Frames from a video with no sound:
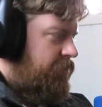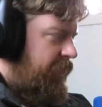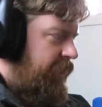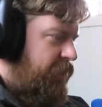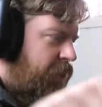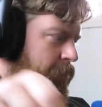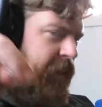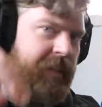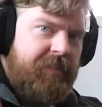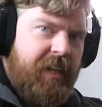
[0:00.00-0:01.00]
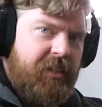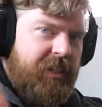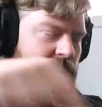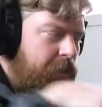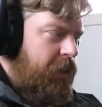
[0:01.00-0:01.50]
Leave a comment in the section
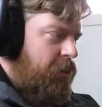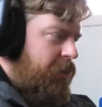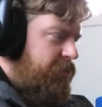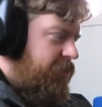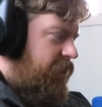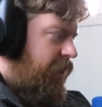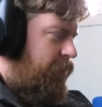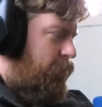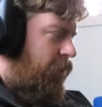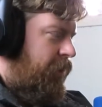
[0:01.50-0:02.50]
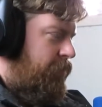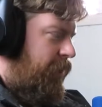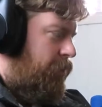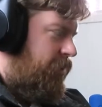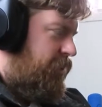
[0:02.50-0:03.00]
down below if I'm wrong
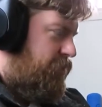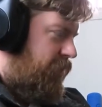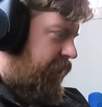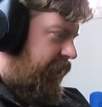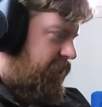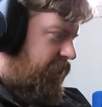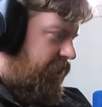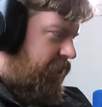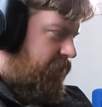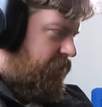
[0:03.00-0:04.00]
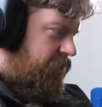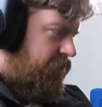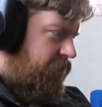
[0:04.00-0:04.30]
about what this ride actually is.